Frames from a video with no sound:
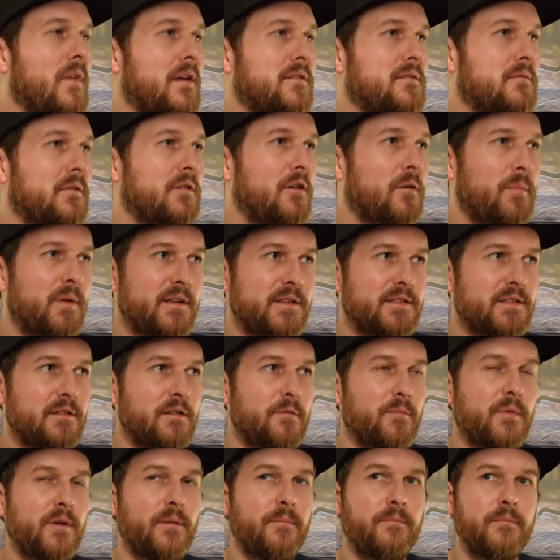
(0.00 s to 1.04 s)
a little bit of
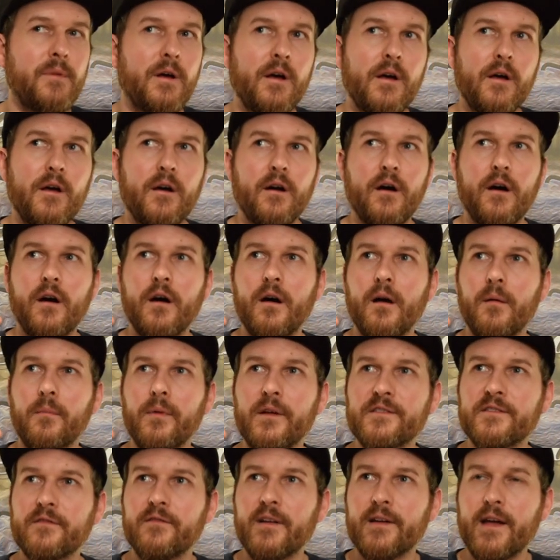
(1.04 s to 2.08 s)
cinnamon, um,
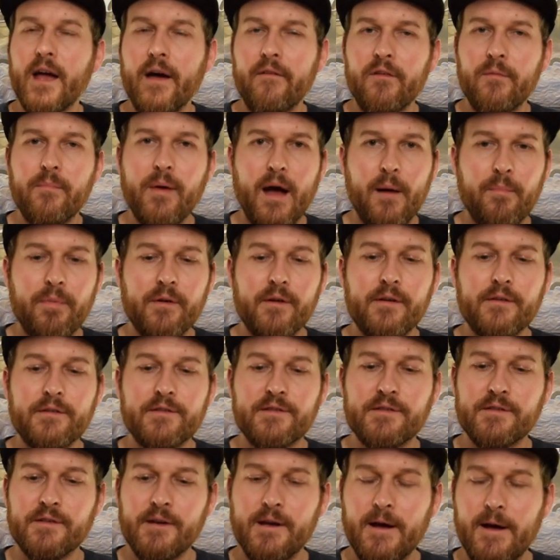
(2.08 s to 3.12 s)
lots of like heavy
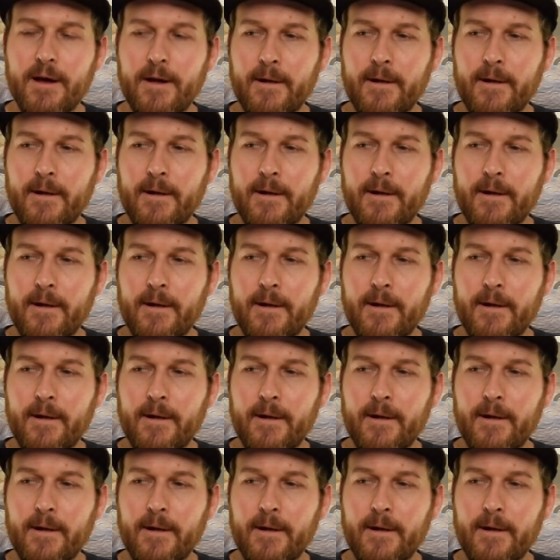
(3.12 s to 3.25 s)
peppers,